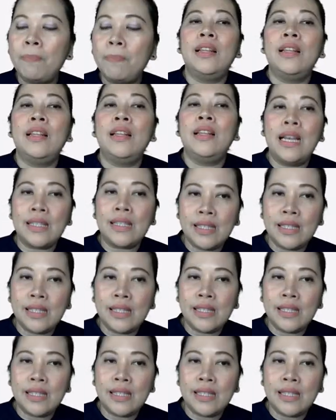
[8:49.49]
less
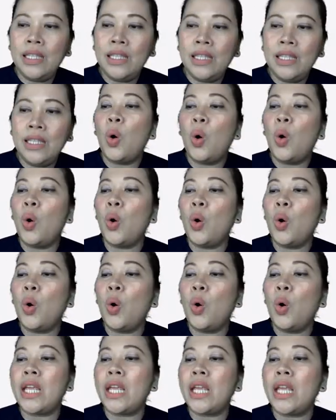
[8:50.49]
than or
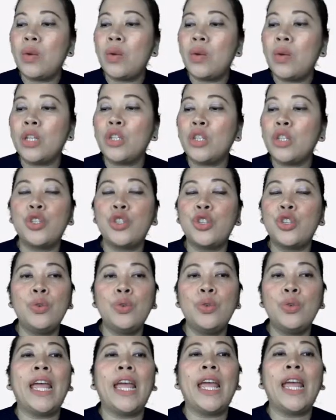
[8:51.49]
equal
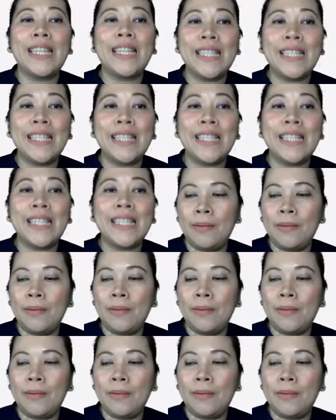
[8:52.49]
to 18.